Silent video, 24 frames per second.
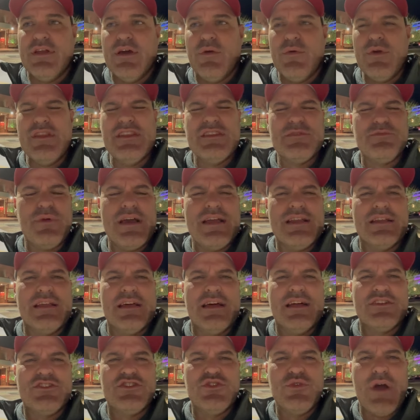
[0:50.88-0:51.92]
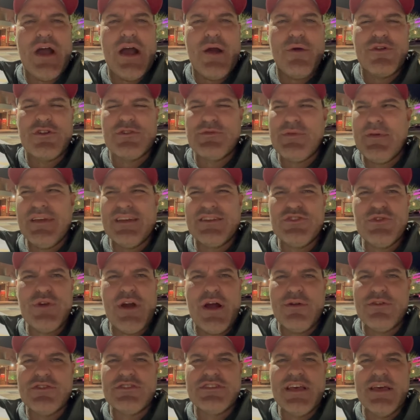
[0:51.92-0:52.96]
we just played two hours, maybe like two
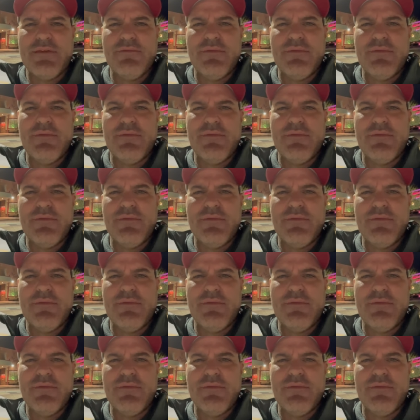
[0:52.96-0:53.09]
hours, 10